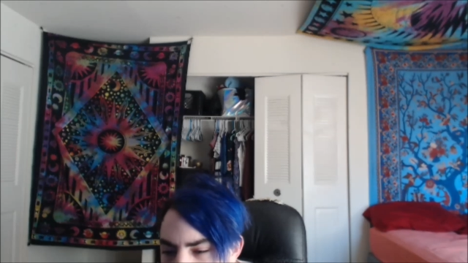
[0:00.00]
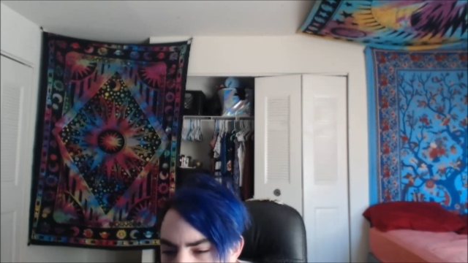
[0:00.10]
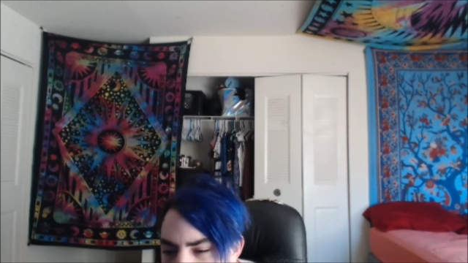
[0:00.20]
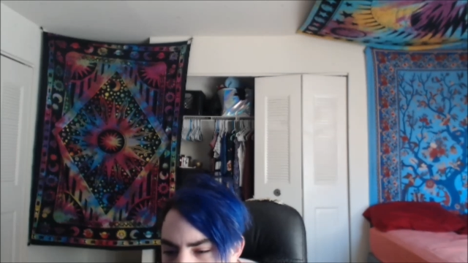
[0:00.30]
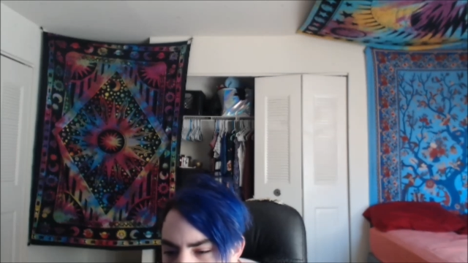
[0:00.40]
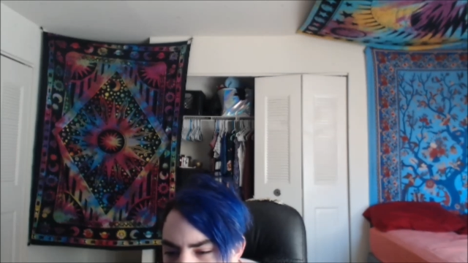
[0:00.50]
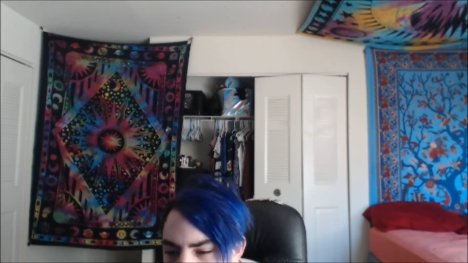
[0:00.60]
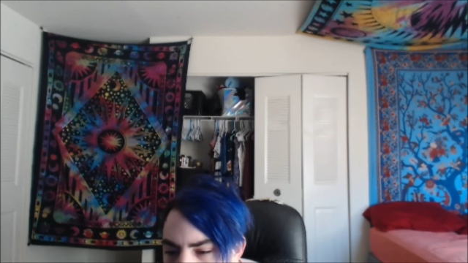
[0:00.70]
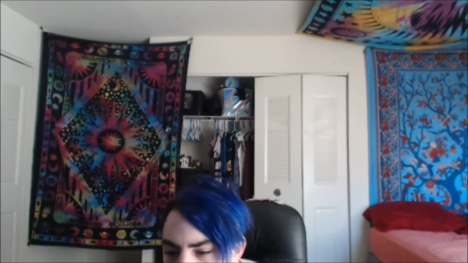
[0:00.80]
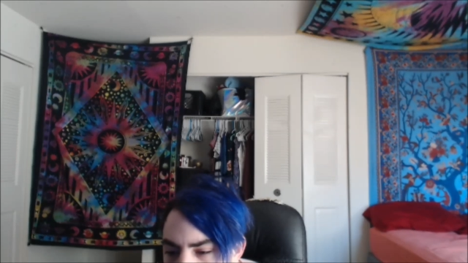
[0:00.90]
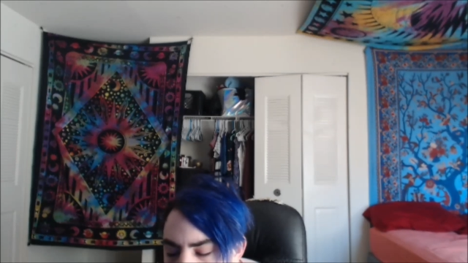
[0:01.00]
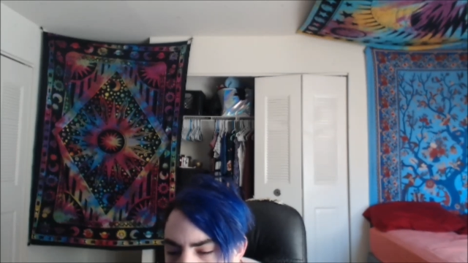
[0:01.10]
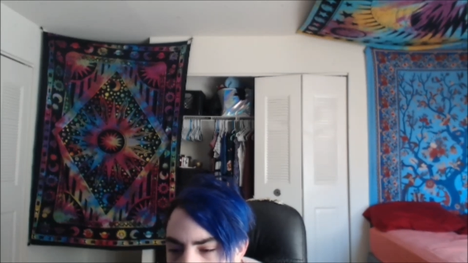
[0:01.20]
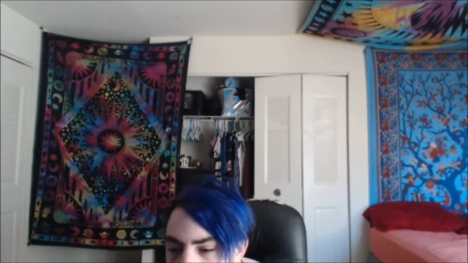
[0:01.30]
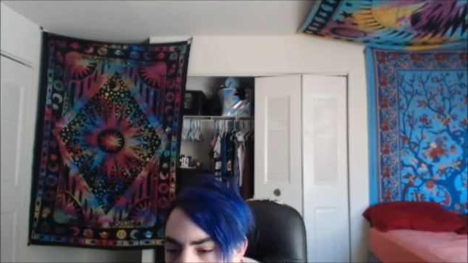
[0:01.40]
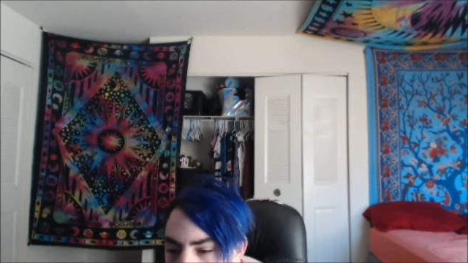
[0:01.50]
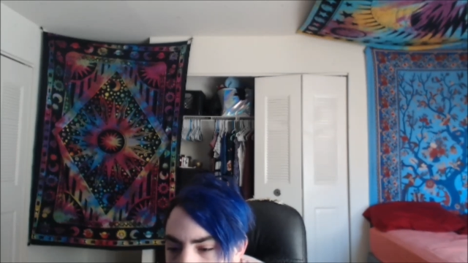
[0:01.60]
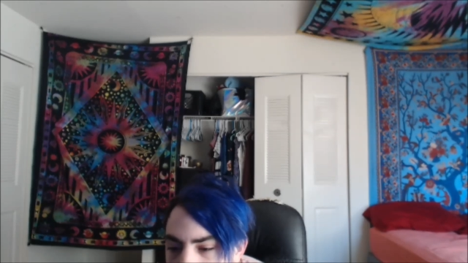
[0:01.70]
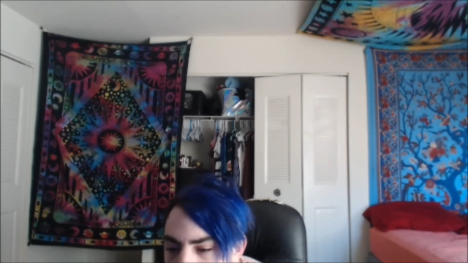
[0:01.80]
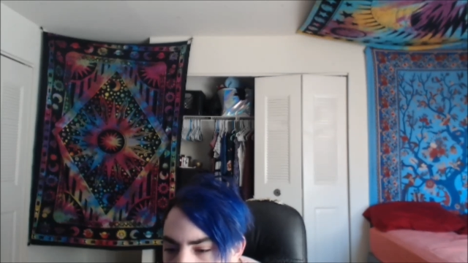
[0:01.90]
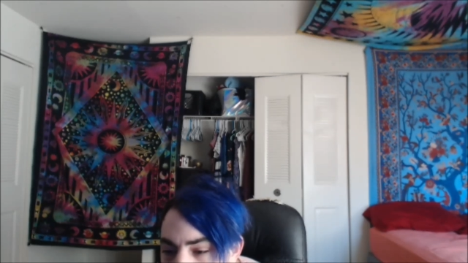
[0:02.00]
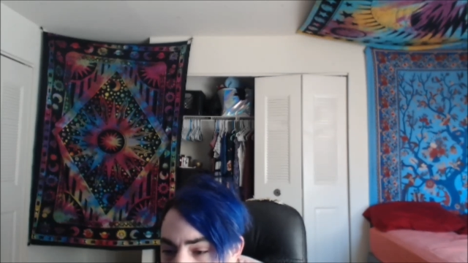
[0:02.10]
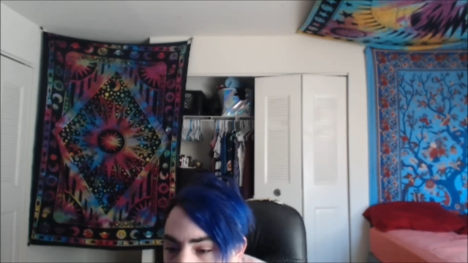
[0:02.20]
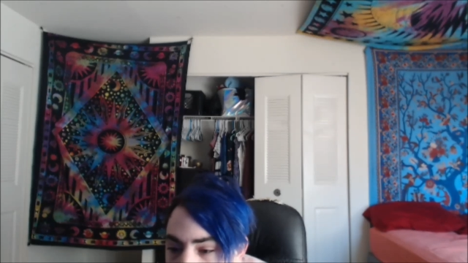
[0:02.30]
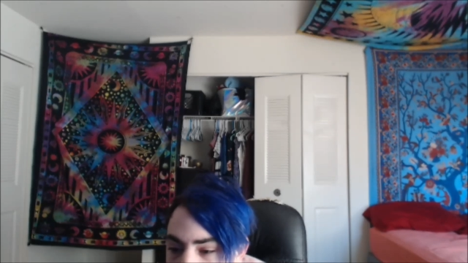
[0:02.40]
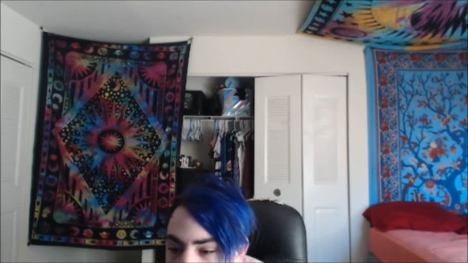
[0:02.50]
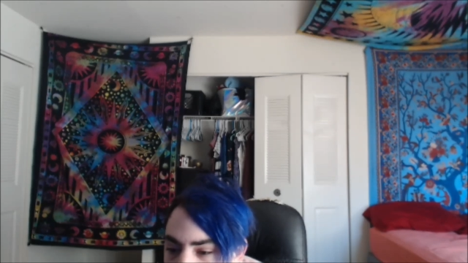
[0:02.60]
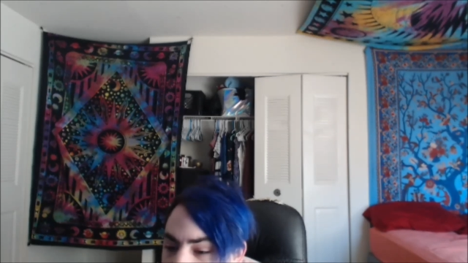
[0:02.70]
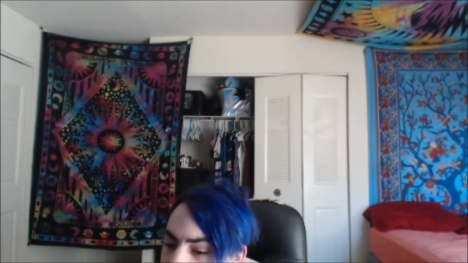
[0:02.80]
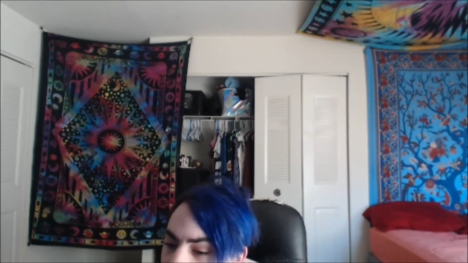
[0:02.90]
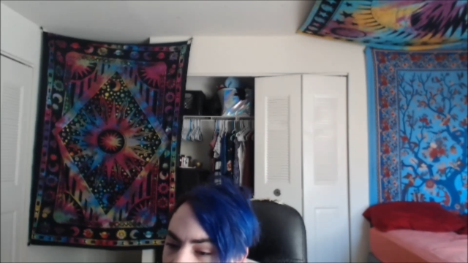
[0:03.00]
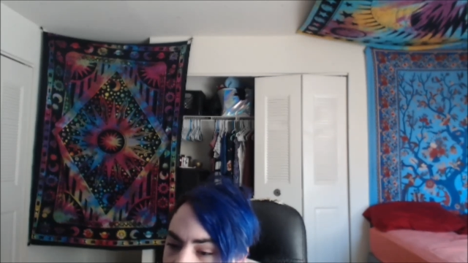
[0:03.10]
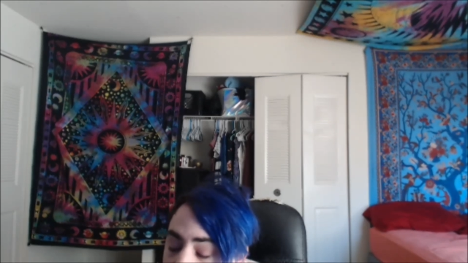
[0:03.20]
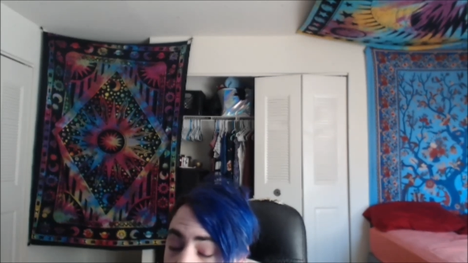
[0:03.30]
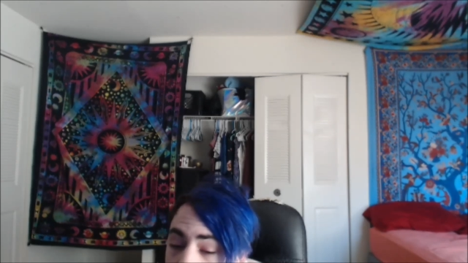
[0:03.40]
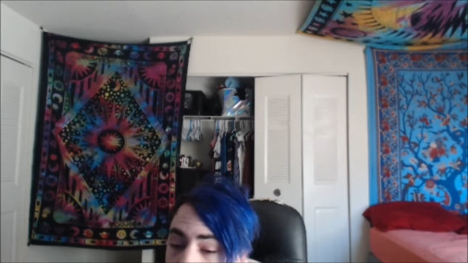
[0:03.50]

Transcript: Nobody's mouth can be seen.